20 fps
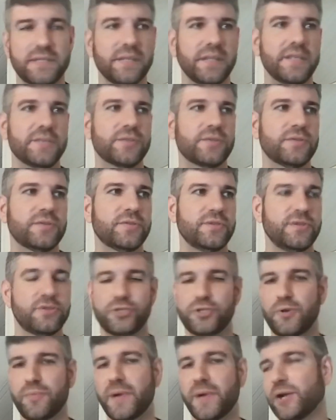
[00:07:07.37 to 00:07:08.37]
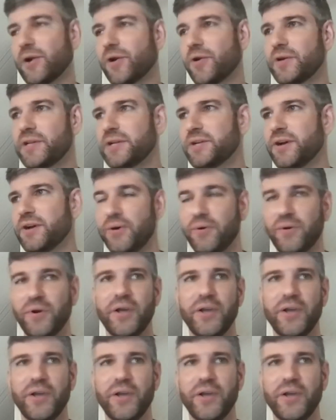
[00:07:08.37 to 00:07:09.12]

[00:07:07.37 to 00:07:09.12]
And listeners of your show might already know